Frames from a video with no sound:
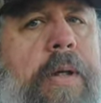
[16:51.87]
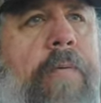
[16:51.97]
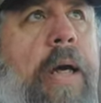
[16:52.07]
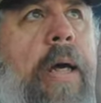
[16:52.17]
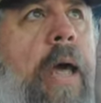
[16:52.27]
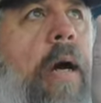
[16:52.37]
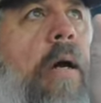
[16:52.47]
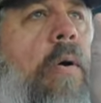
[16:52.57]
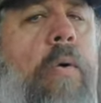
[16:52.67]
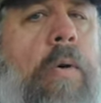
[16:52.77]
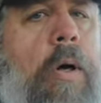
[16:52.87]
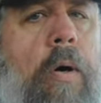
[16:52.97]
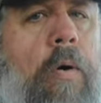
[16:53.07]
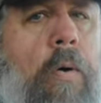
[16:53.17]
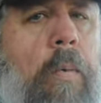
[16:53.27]
if they care who
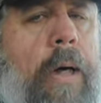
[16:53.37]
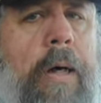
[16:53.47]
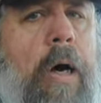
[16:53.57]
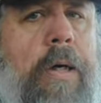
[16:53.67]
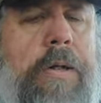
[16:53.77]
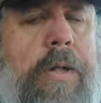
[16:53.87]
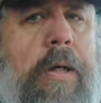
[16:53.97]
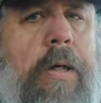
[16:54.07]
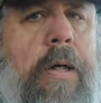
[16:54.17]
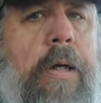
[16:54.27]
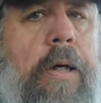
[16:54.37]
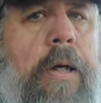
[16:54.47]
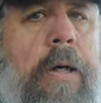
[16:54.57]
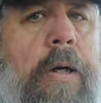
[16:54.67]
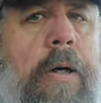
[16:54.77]
or what caused it.
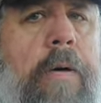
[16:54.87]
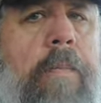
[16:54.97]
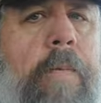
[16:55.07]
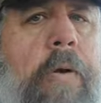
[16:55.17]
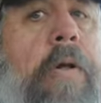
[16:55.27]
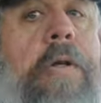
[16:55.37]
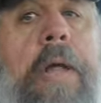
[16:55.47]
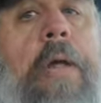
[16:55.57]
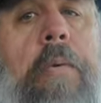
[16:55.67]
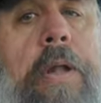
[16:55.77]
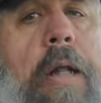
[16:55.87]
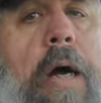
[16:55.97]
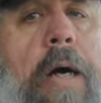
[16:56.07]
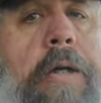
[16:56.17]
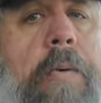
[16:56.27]
They're dealing with the
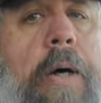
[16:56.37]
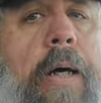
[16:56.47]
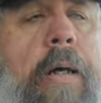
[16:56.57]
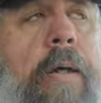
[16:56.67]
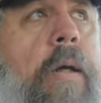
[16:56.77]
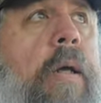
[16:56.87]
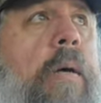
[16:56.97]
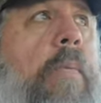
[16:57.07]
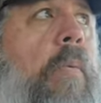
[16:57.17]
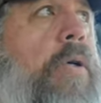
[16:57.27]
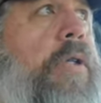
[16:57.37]
loss, right? But